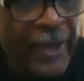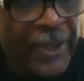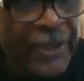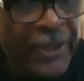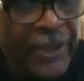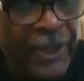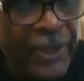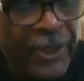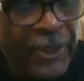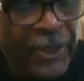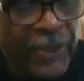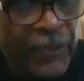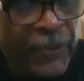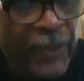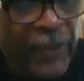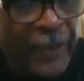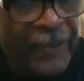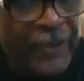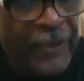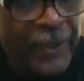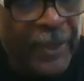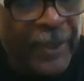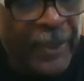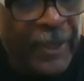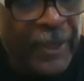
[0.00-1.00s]
an
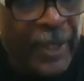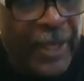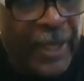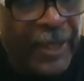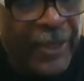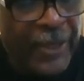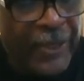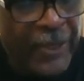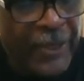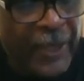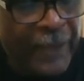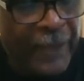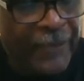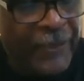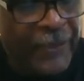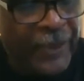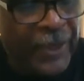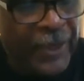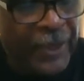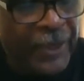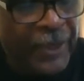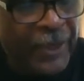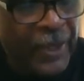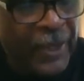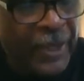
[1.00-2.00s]
inscription in
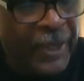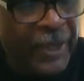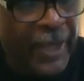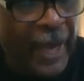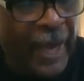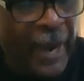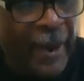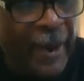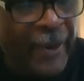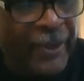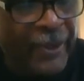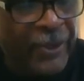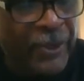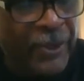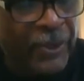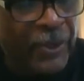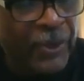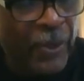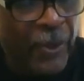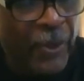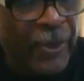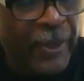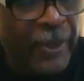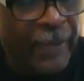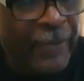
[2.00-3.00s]
Egyptian characters
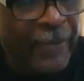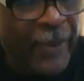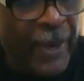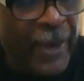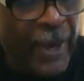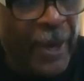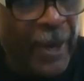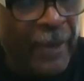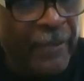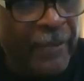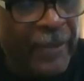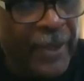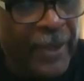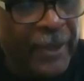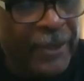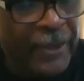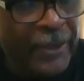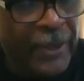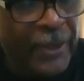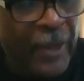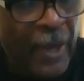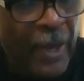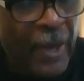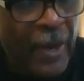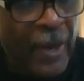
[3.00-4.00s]
on the pyramid
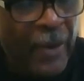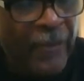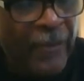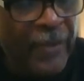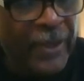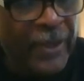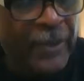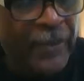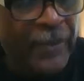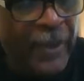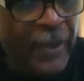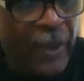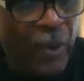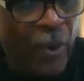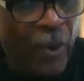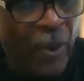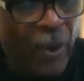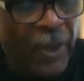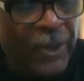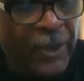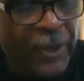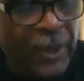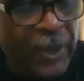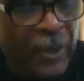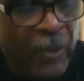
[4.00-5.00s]
which
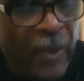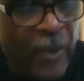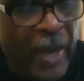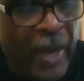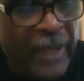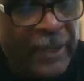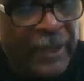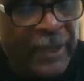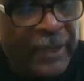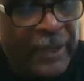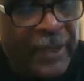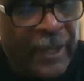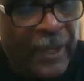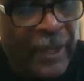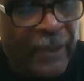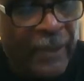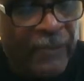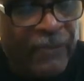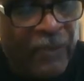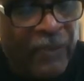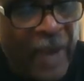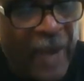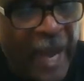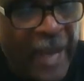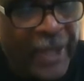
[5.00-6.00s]
records the quantity
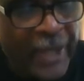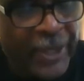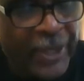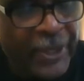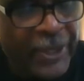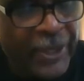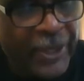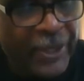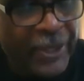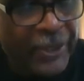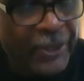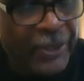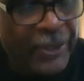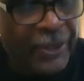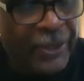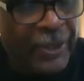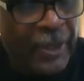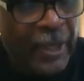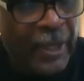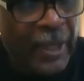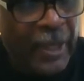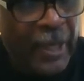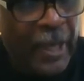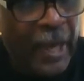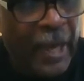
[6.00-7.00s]
of radishes,
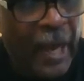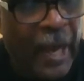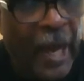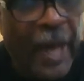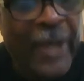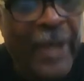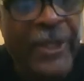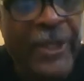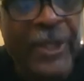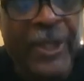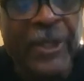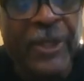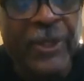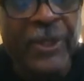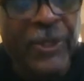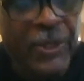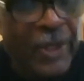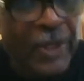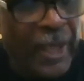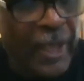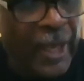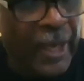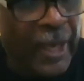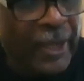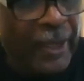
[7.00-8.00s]

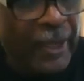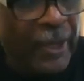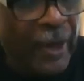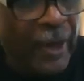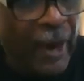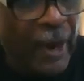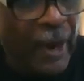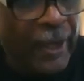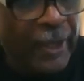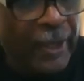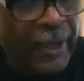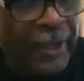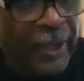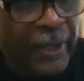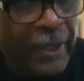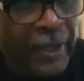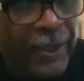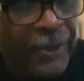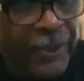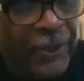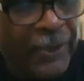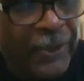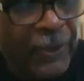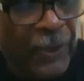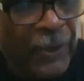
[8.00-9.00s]
onions, and garlic
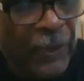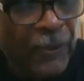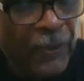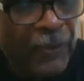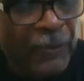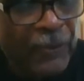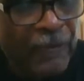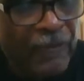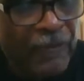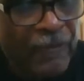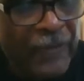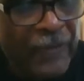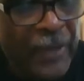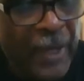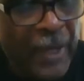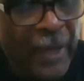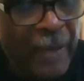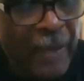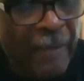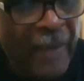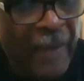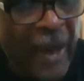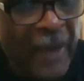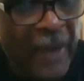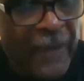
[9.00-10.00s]
consumed
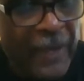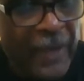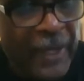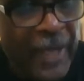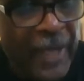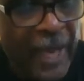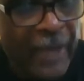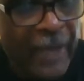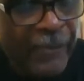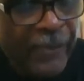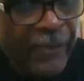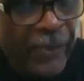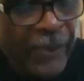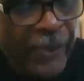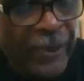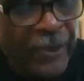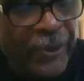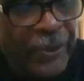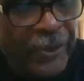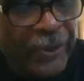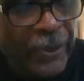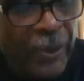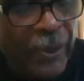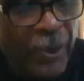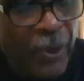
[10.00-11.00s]
by the
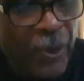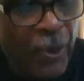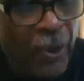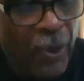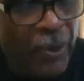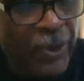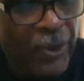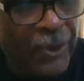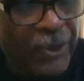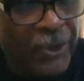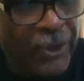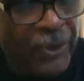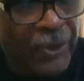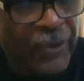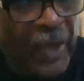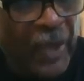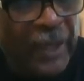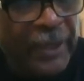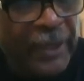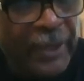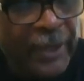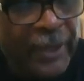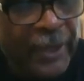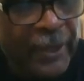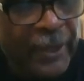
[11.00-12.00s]
laborers who
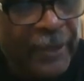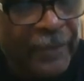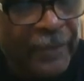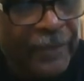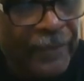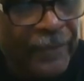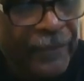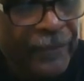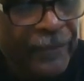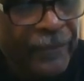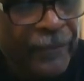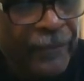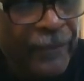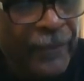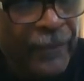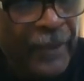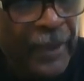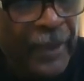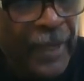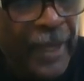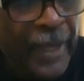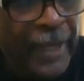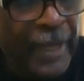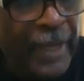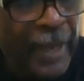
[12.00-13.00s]
constructed it.
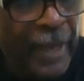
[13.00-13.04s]
And I